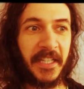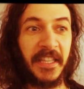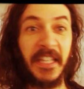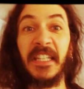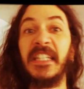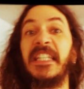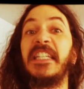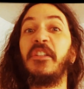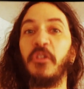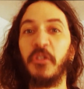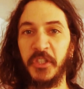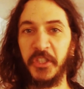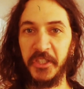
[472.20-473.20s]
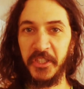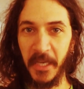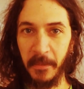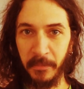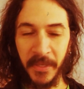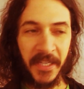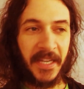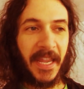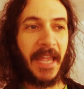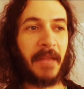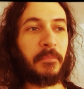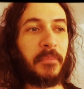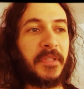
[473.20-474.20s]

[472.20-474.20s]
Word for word: the leadership and